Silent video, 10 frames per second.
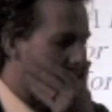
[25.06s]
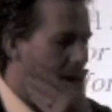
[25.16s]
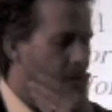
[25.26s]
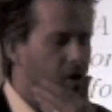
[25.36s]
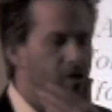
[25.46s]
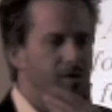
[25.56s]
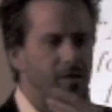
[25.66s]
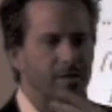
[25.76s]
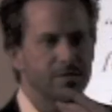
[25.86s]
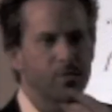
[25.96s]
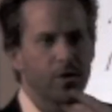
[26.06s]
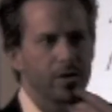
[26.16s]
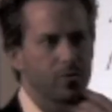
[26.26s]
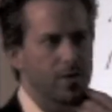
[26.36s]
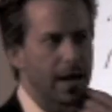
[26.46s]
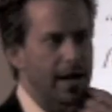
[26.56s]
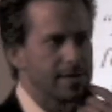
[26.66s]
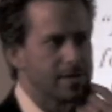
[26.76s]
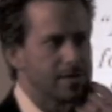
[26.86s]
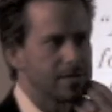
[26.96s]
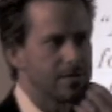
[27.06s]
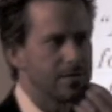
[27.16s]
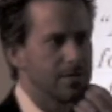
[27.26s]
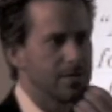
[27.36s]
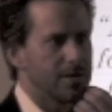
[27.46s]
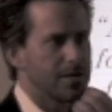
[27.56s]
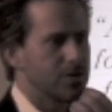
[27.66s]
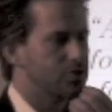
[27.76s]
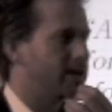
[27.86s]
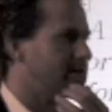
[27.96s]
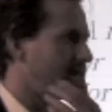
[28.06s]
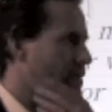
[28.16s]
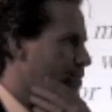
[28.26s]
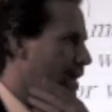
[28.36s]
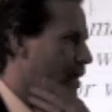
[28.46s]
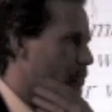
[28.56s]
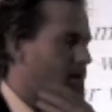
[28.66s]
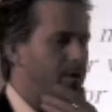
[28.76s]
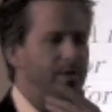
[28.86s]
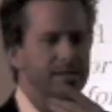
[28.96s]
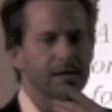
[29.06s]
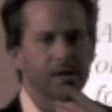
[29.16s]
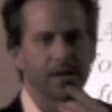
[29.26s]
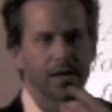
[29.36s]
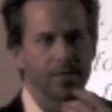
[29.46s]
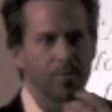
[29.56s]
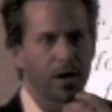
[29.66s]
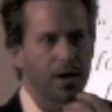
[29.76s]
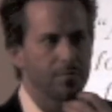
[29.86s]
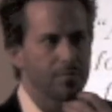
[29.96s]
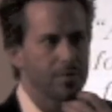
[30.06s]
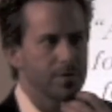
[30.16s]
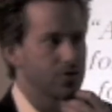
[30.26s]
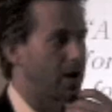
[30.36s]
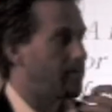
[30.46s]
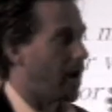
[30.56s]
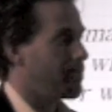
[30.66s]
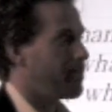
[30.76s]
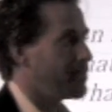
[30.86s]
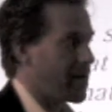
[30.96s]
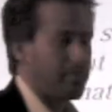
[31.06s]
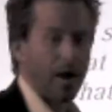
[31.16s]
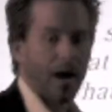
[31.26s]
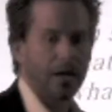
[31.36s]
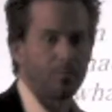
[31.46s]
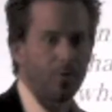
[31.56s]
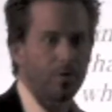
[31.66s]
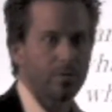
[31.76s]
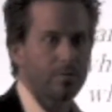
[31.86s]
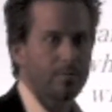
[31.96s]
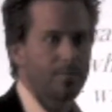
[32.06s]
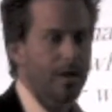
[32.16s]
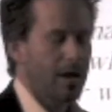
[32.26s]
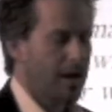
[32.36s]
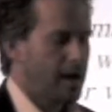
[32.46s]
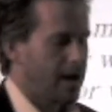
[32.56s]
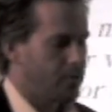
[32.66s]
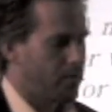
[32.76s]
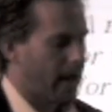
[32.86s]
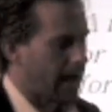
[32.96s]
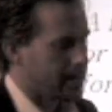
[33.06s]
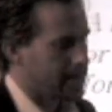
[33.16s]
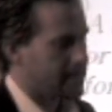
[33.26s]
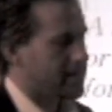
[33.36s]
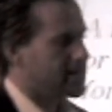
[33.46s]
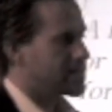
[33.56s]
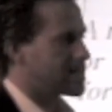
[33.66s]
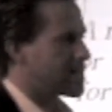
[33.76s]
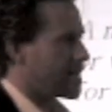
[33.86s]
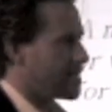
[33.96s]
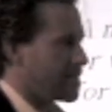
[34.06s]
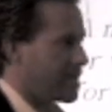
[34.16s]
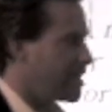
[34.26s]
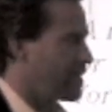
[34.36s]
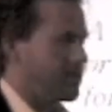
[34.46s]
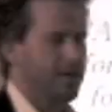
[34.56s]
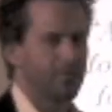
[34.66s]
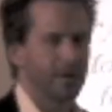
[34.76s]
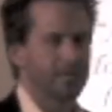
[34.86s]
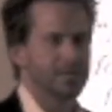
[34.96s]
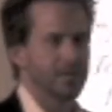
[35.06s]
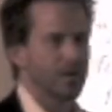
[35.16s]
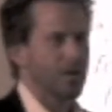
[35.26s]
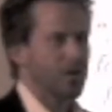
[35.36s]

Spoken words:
how long do you think this market will last? Should I sell now? Will I be selling at the bottom? Should I be buying more? And the reality is that in any investing,